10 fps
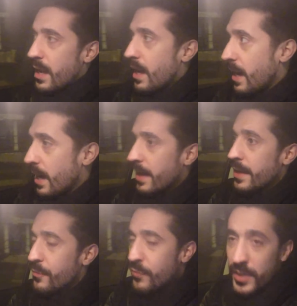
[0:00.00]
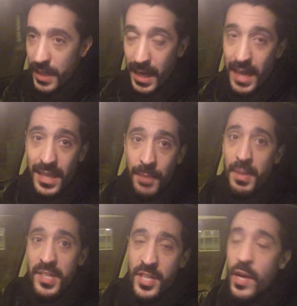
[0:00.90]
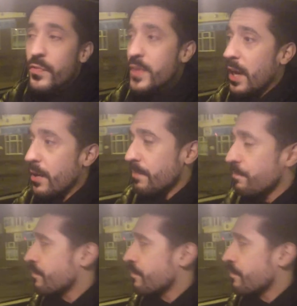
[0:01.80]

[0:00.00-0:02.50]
I feel like I let myself down.